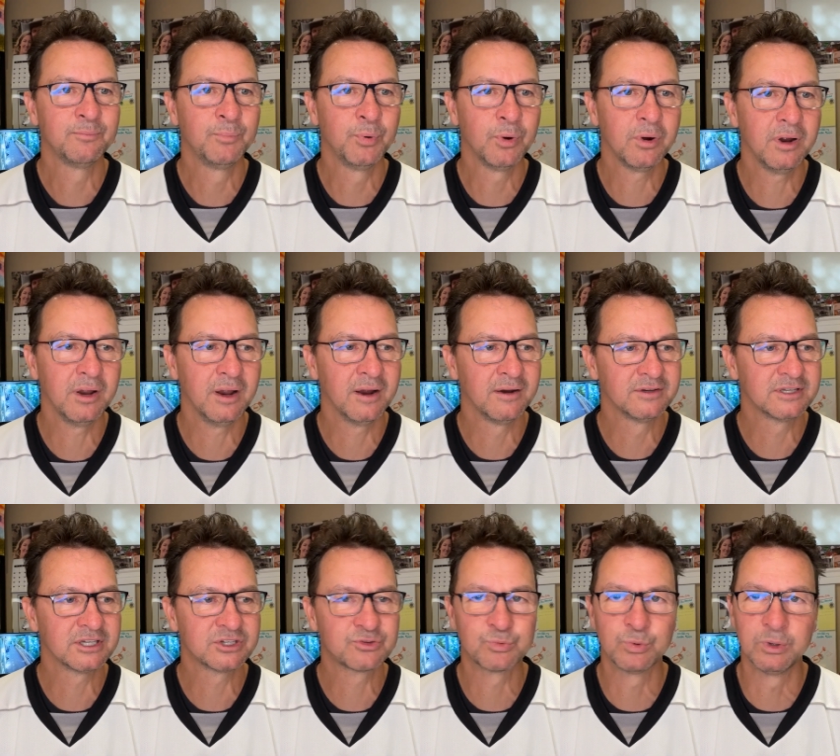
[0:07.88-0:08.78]
boy, I
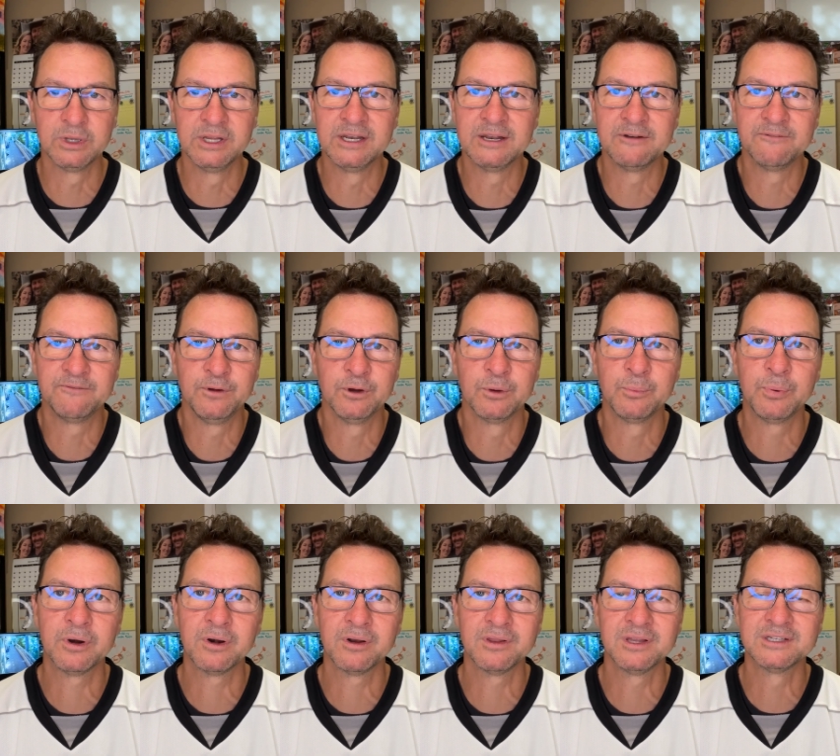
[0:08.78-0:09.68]
just really didn't feel
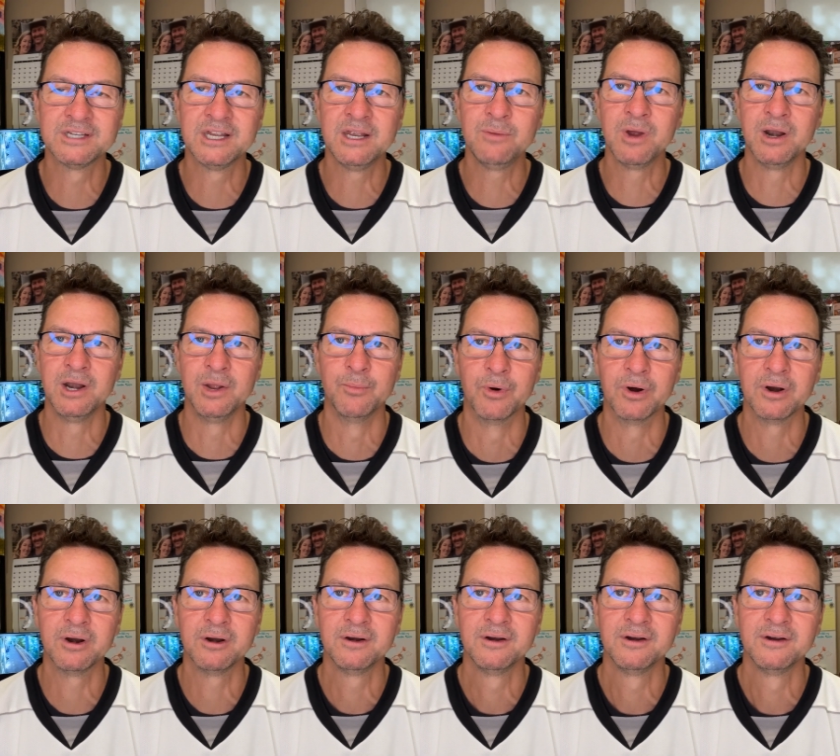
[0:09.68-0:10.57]
part of the team anymore.
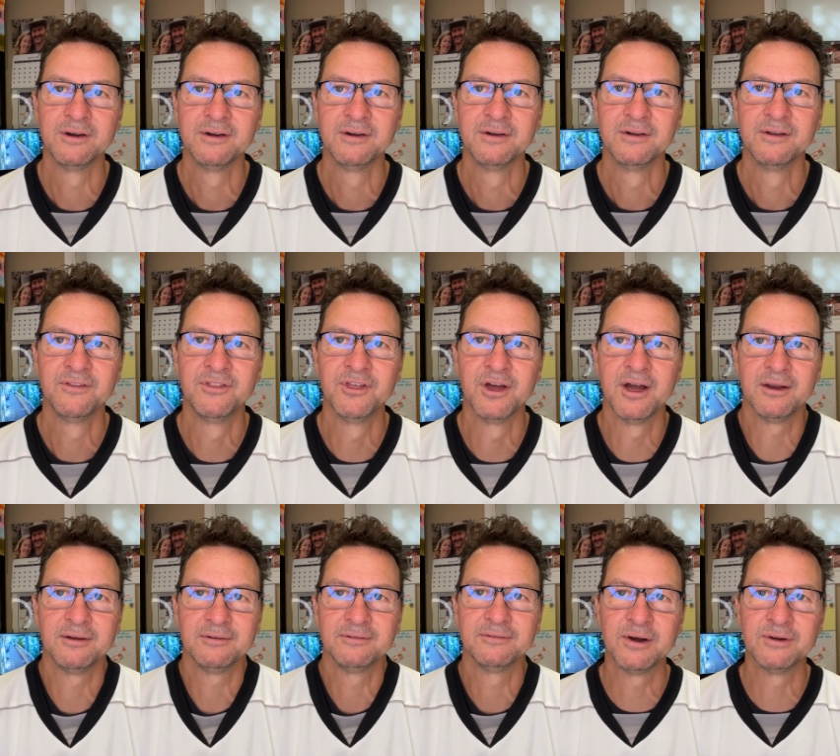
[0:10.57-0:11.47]
Mm-hmm. That
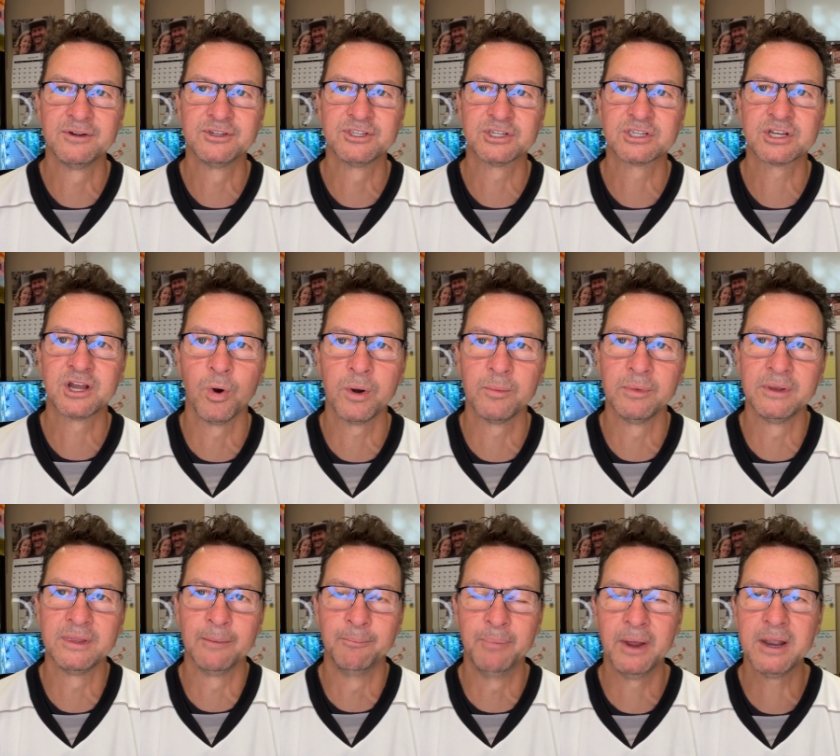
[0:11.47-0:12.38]
I was just
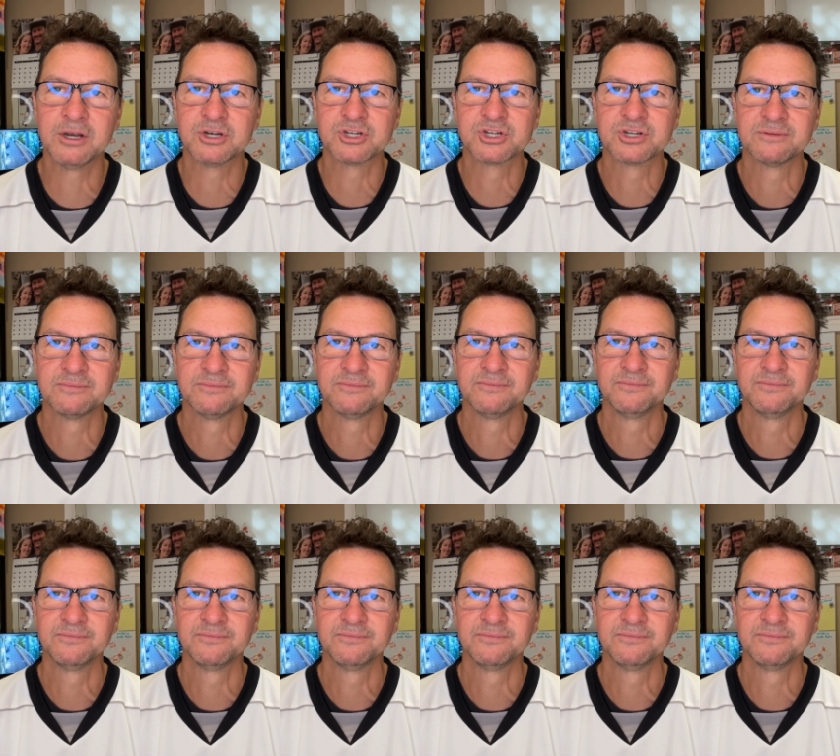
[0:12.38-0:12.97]
warming the bench.